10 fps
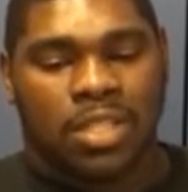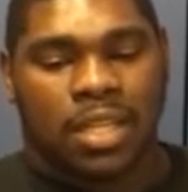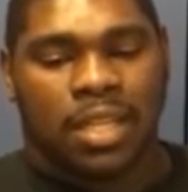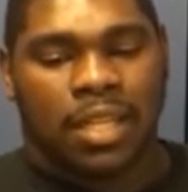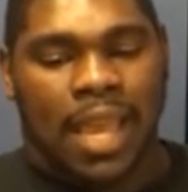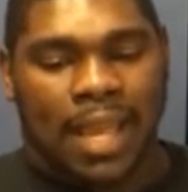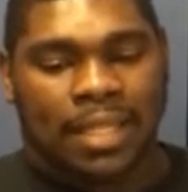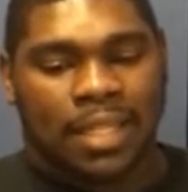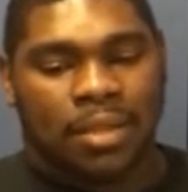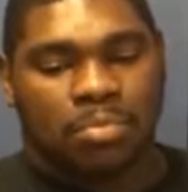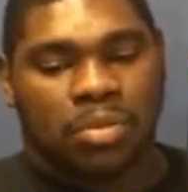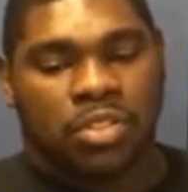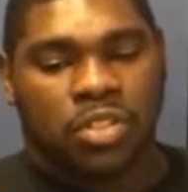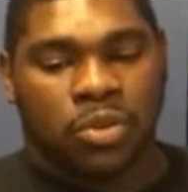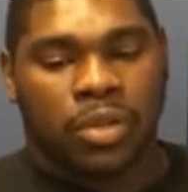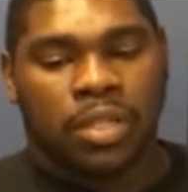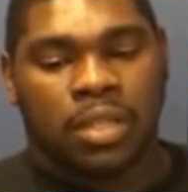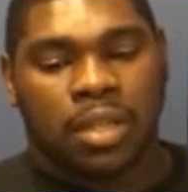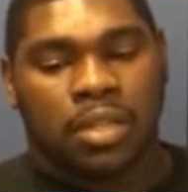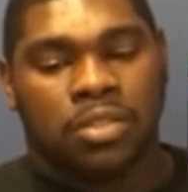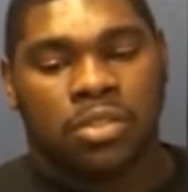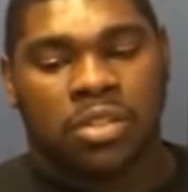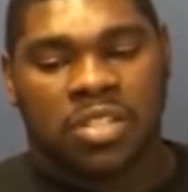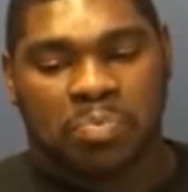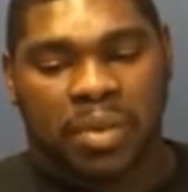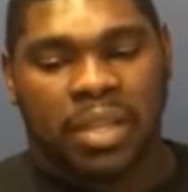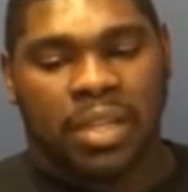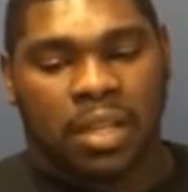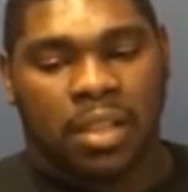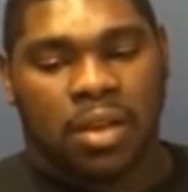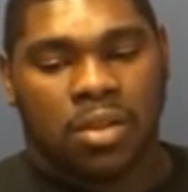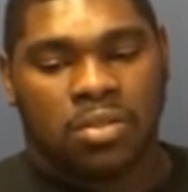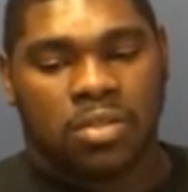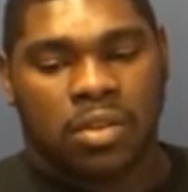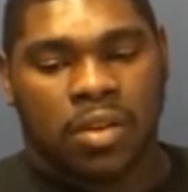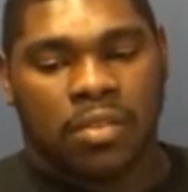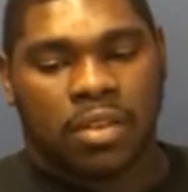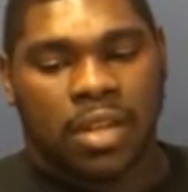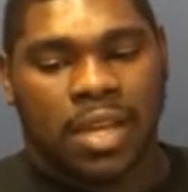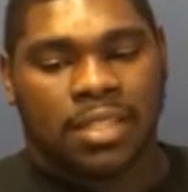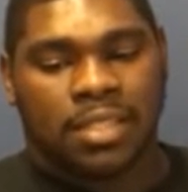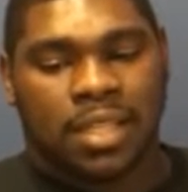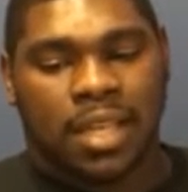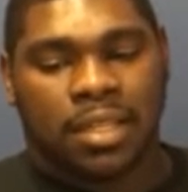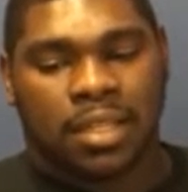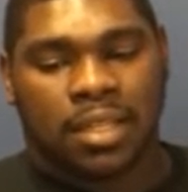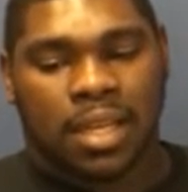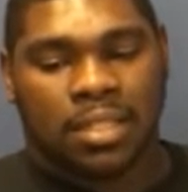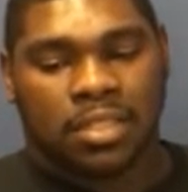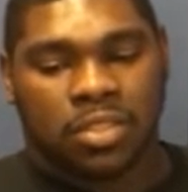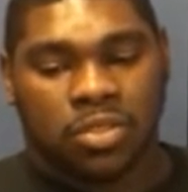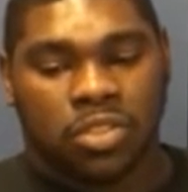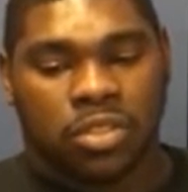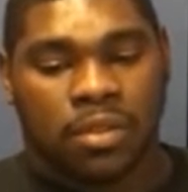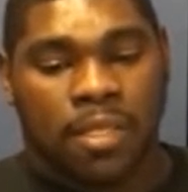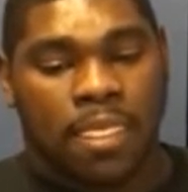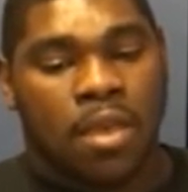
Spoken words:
enacted pursuant to the spending clause of the United States Constitution,